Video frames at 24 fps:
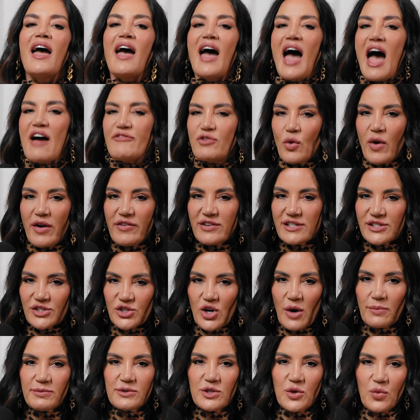Have you ever
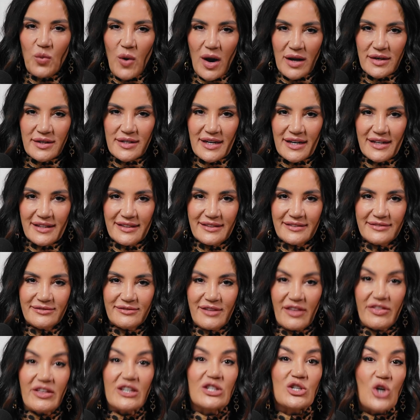stopped to wonder
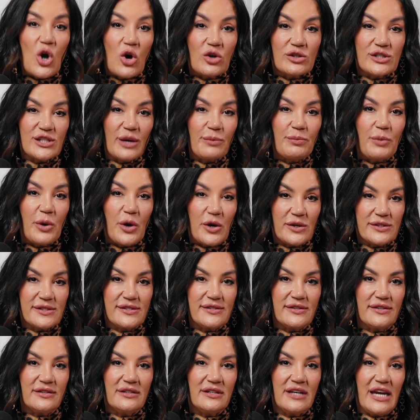that the toxic
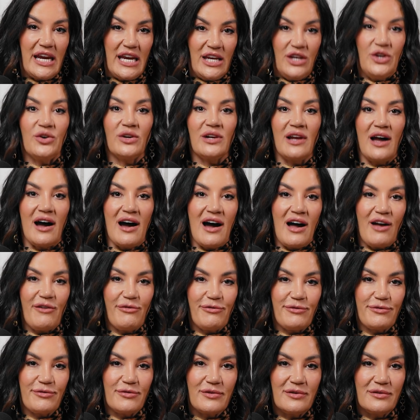person in your
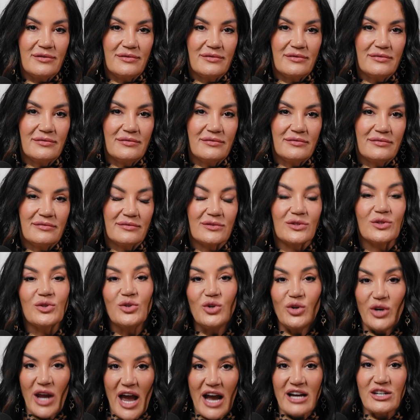life
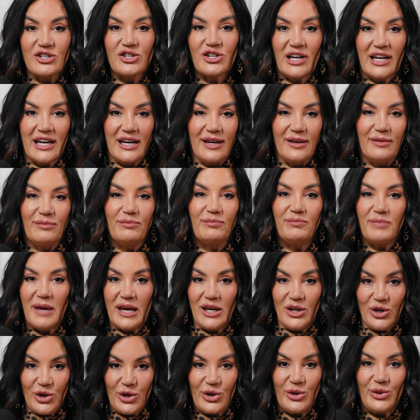could actually be
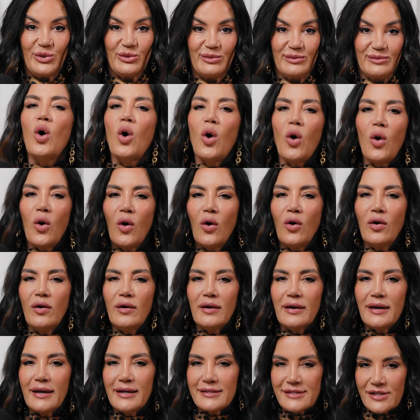you? Or
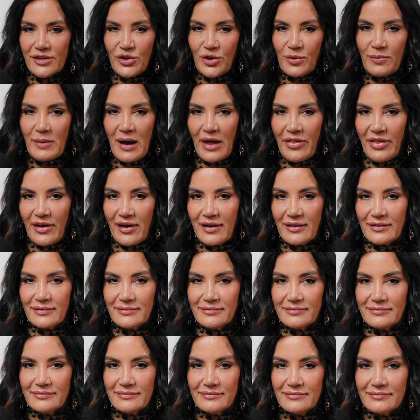is it your mother?
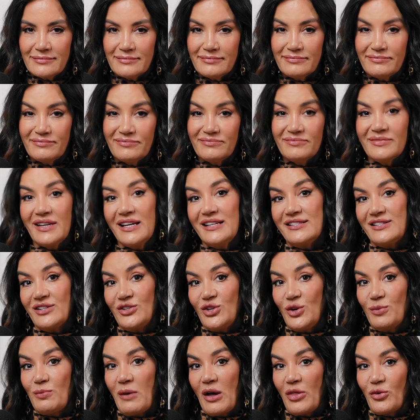Is it
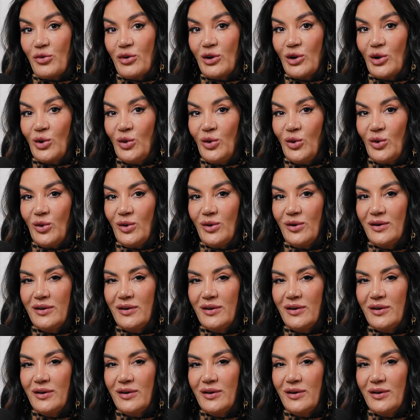your mother-in-law?